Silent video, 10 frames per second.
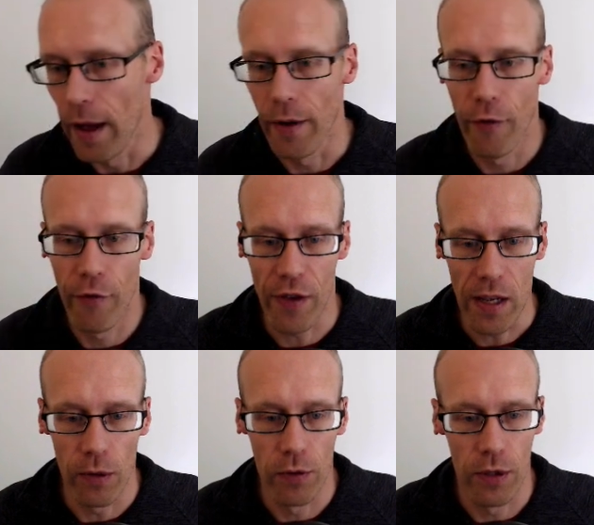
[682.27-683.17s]

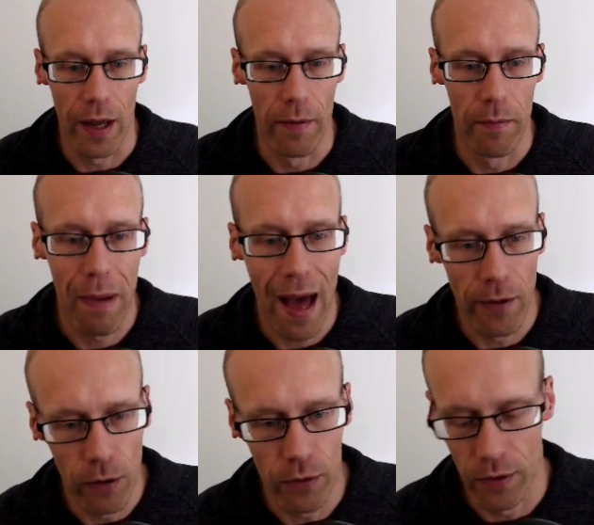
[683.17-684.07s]
fields and
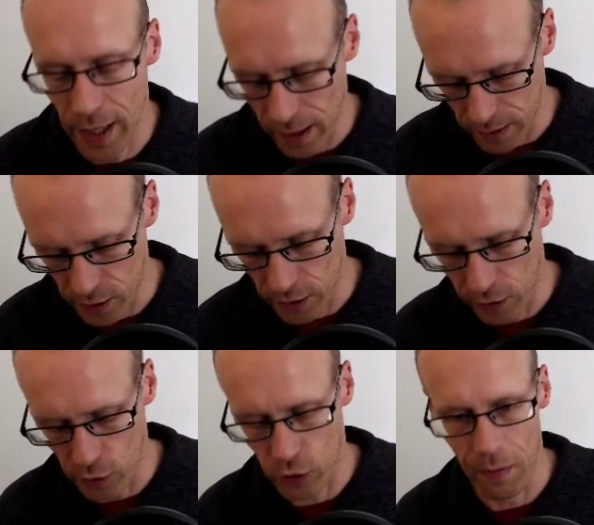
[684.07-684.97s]
panels and things into the
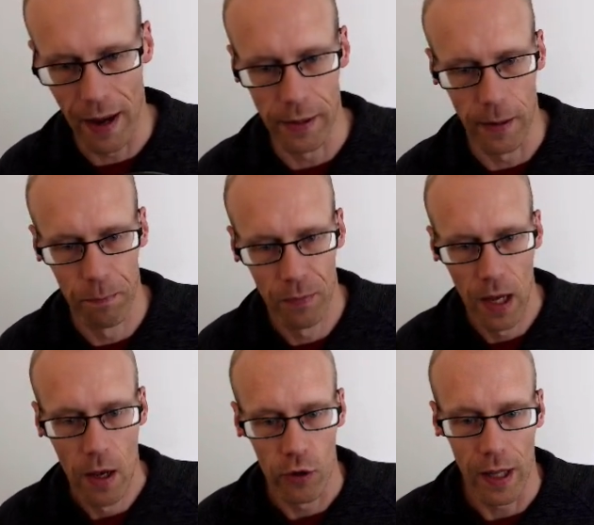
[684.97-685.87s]
customizer.
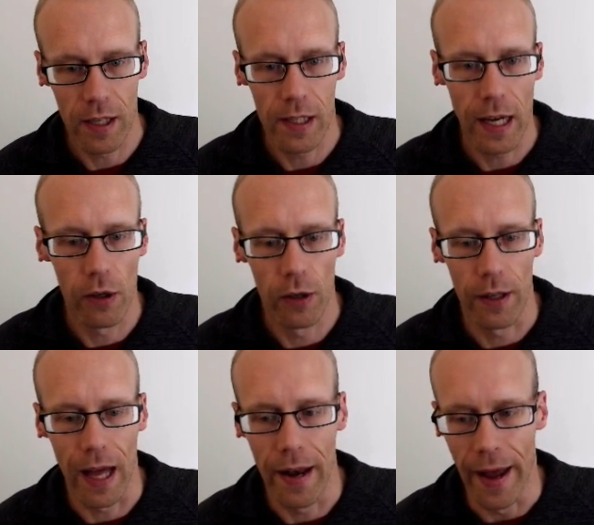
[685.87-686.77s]
So let's take a look at
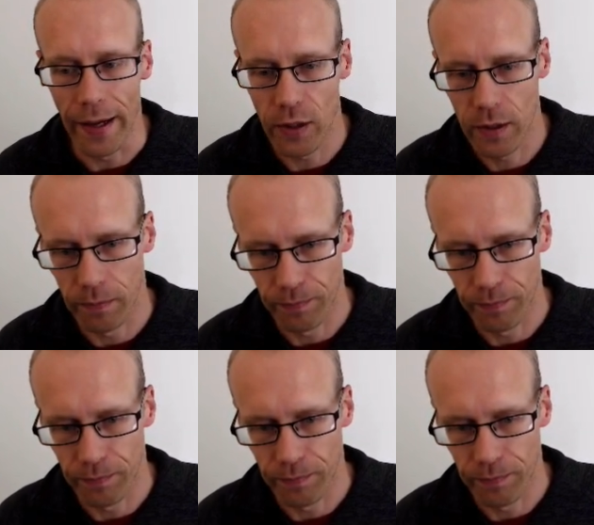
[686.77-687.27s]
that next.